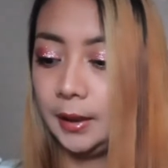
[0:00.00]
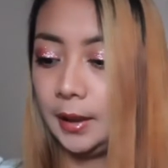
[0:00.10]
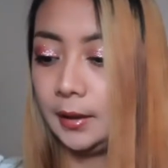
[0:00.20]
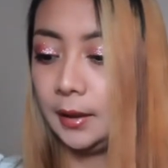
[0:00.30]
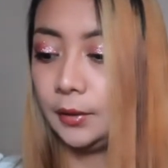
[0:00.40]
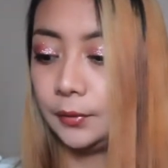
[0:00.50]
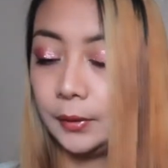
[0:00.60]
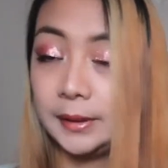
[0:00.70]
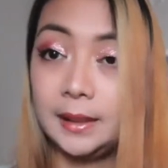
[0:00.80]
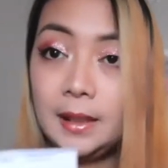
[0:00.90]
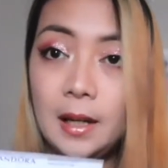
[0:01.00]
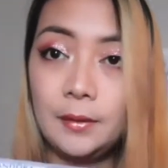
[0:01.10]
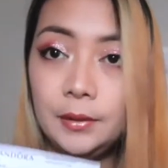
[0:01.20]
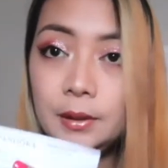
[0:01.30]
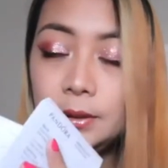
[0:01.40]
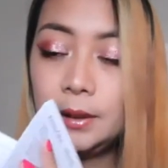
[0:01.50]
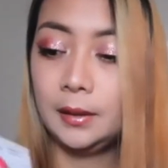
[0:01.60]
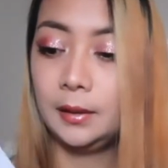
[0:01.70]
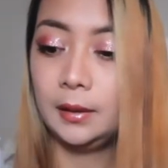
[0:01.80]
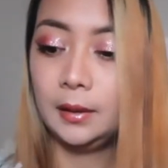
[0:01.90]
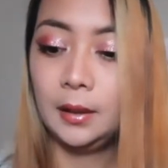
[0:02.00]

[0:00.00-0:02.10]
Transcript: and then of course they have the